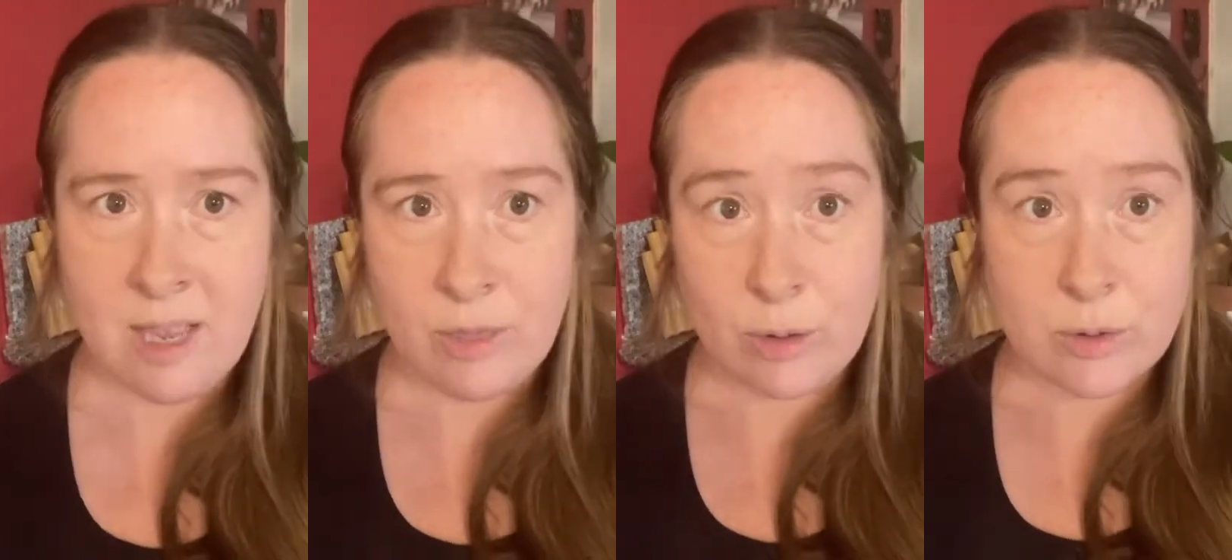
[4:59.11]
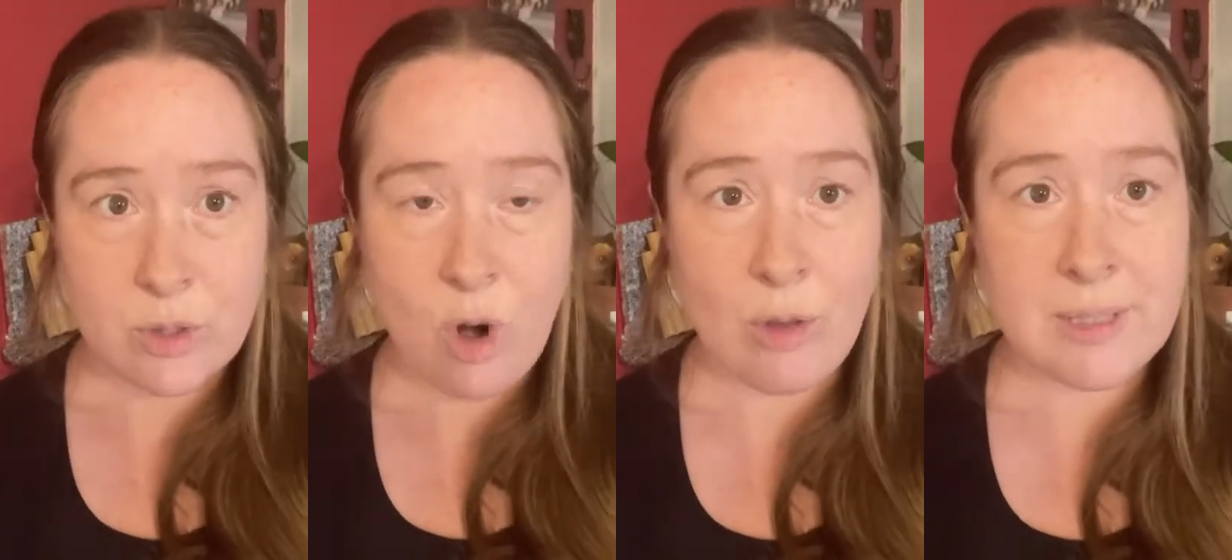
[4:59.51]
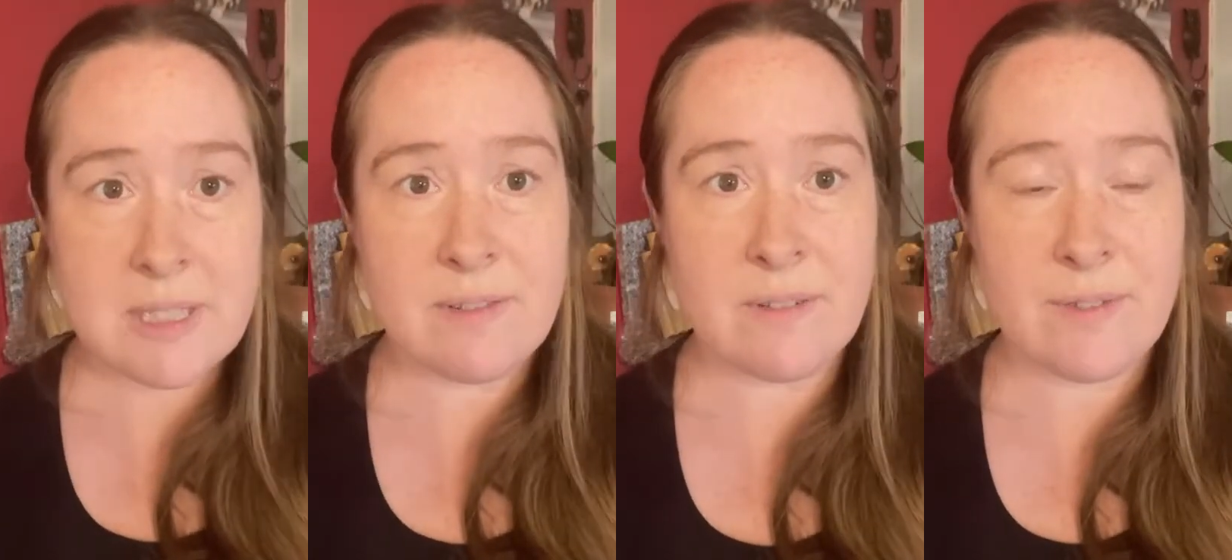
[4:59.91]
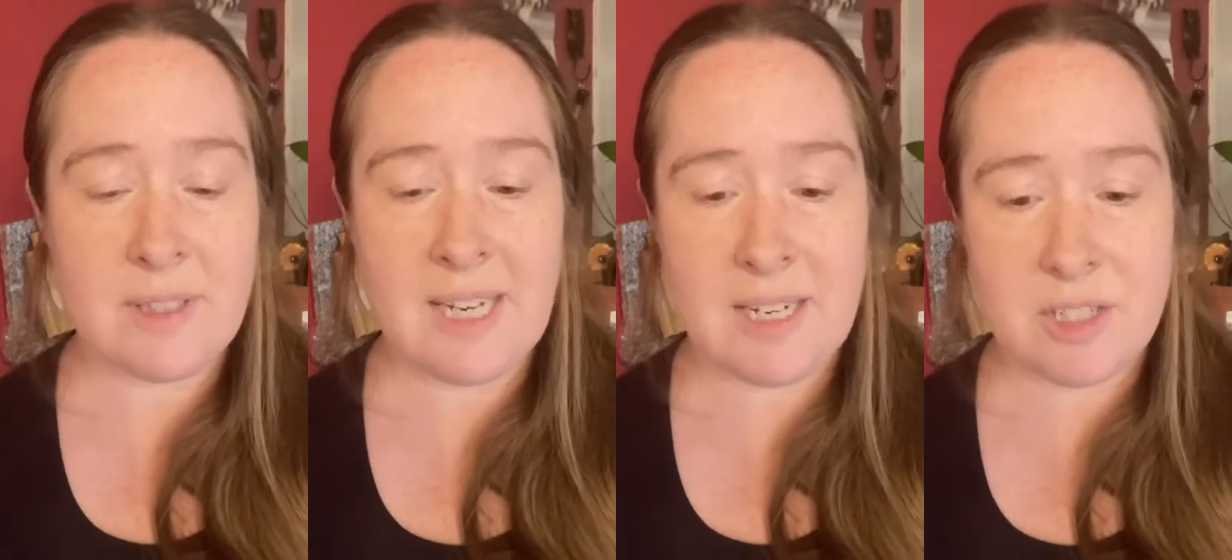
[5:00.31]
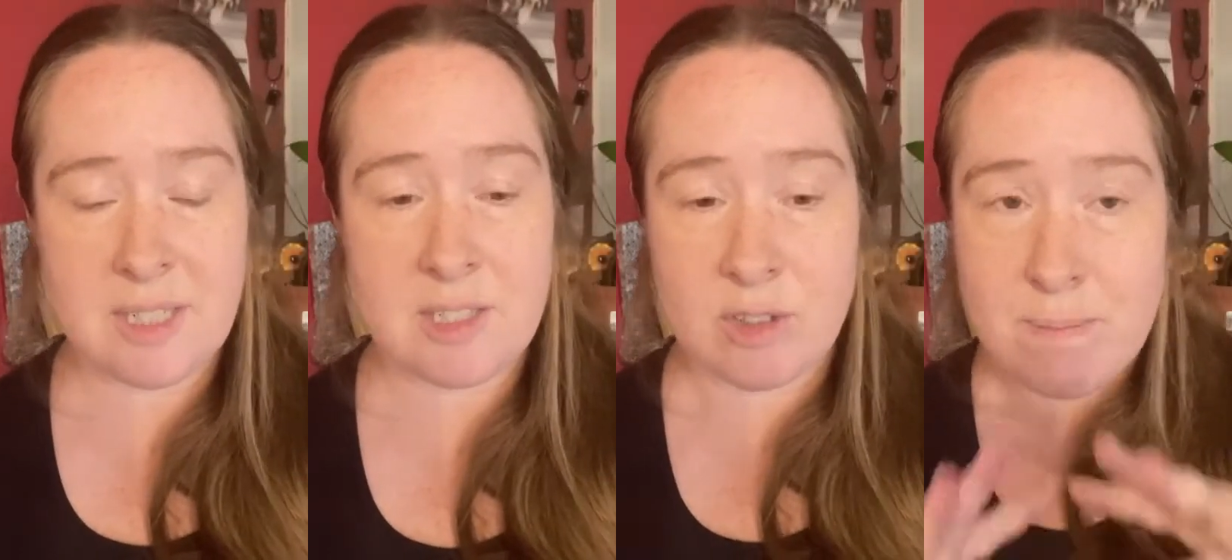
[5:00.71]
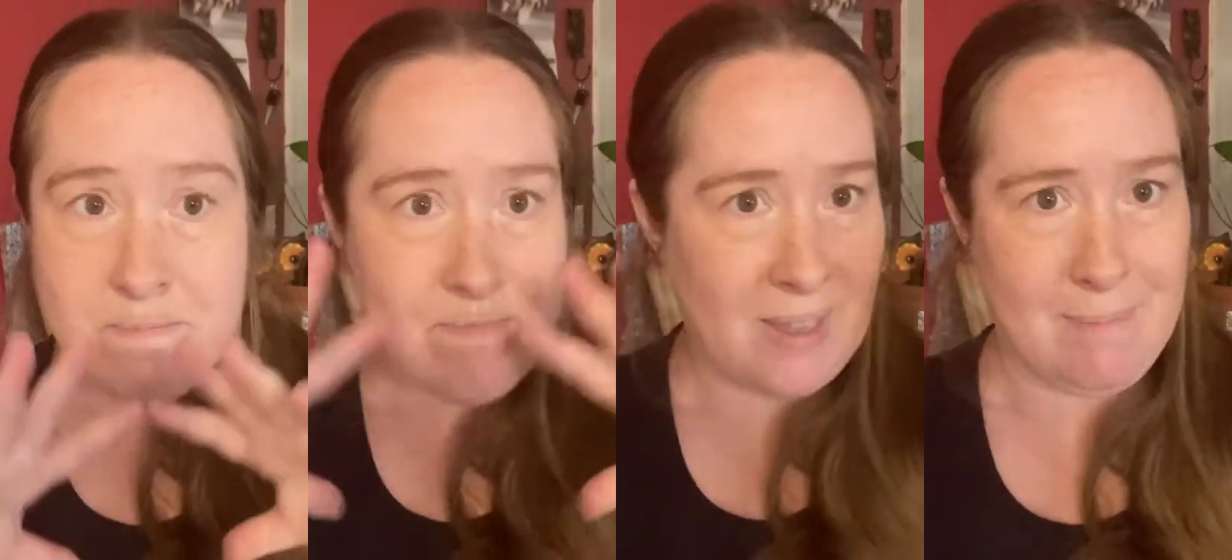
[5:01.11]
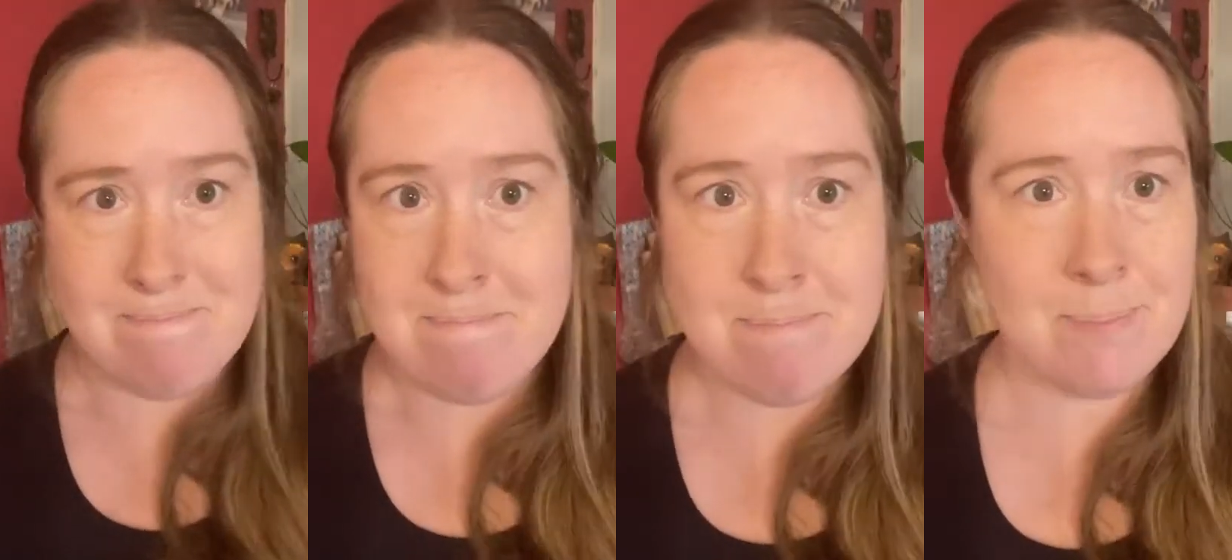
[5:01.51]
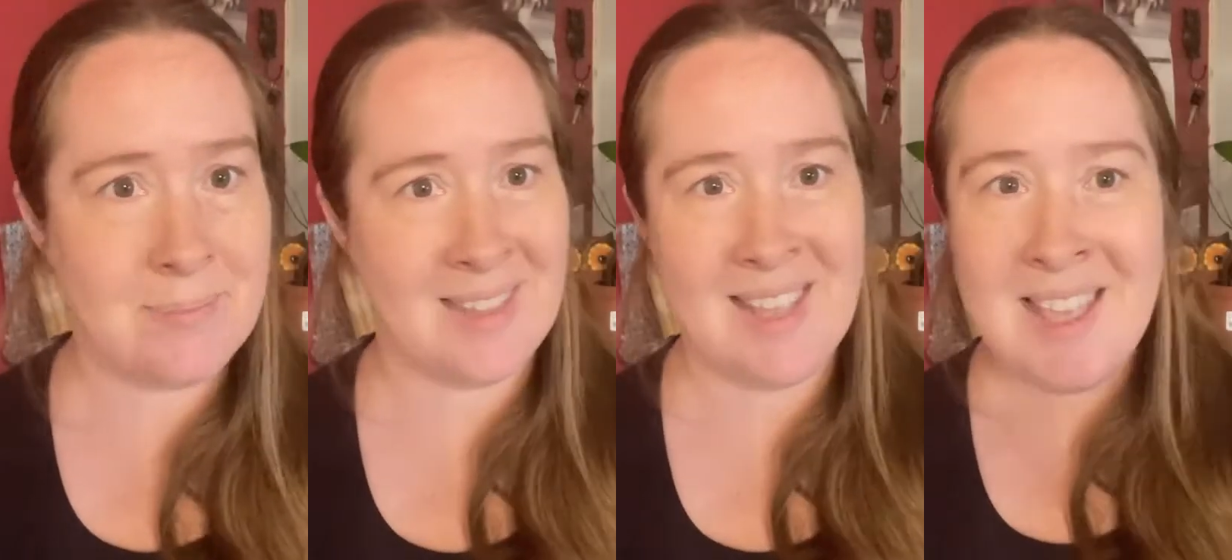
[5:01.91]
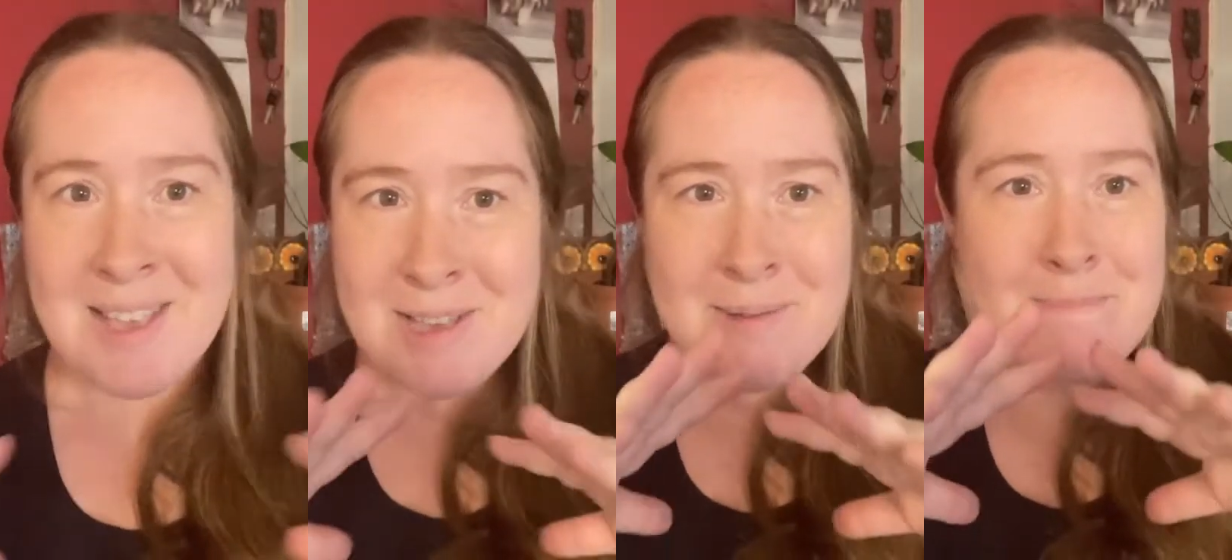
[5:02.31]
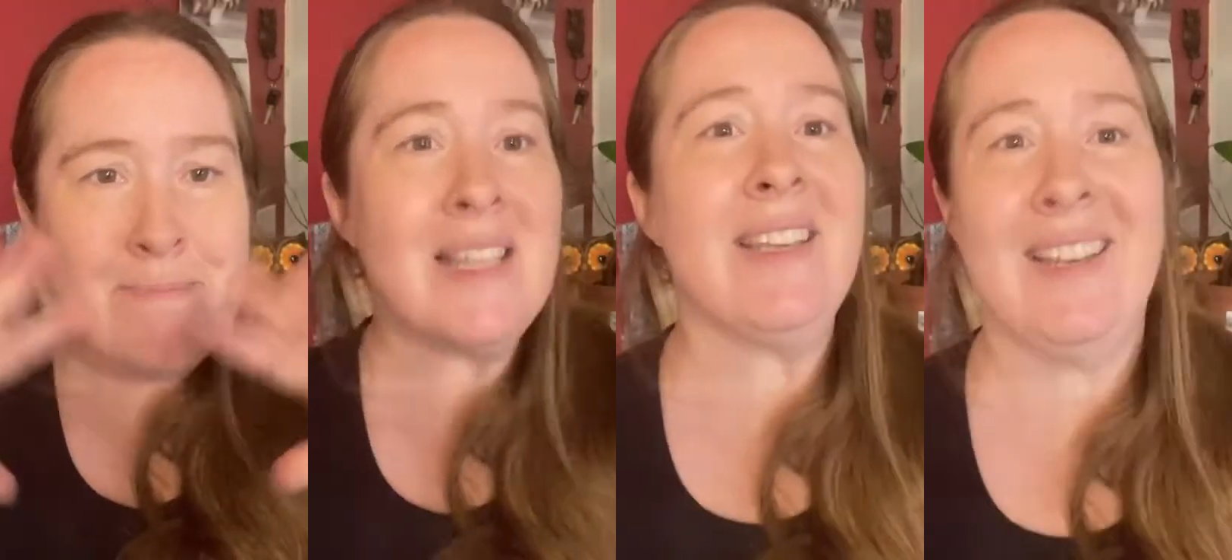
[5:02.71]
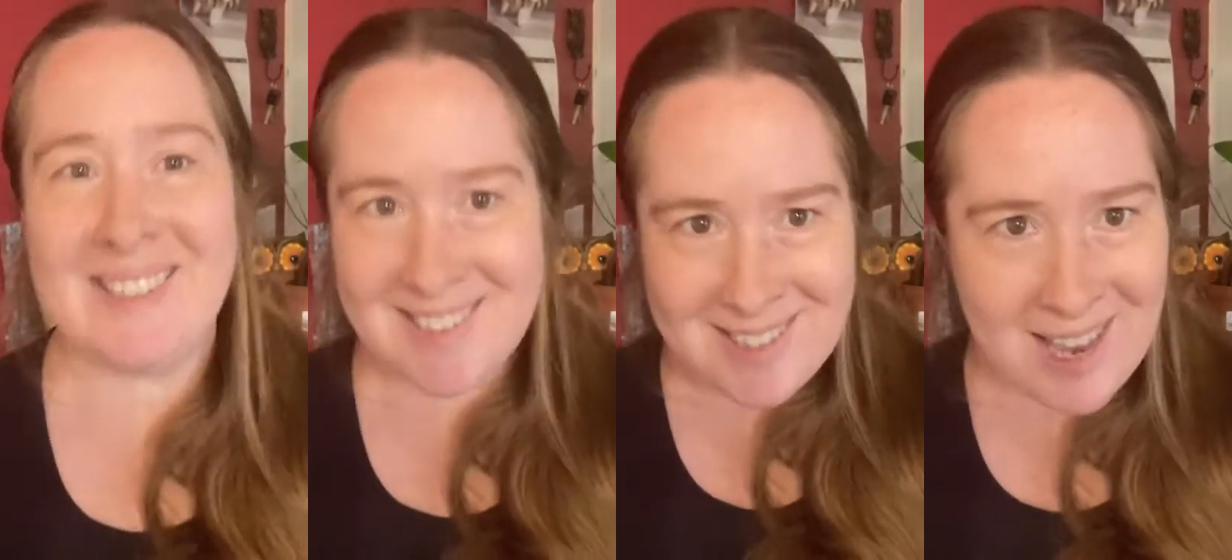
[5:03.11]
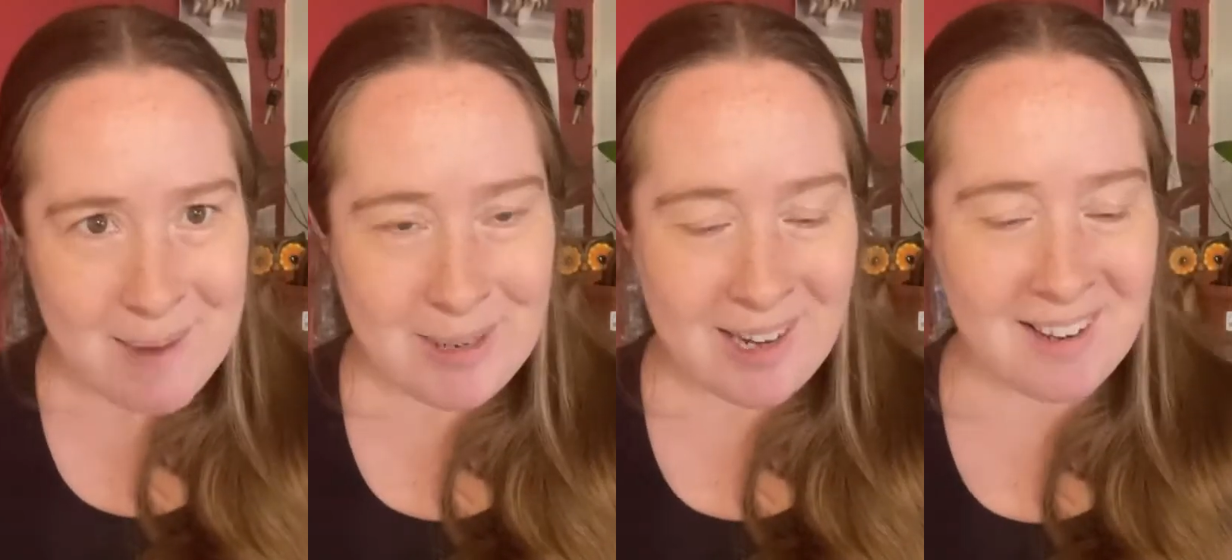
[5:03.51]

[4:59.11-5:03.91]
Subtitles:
There are all these different affiliations. There's like millions. I mean,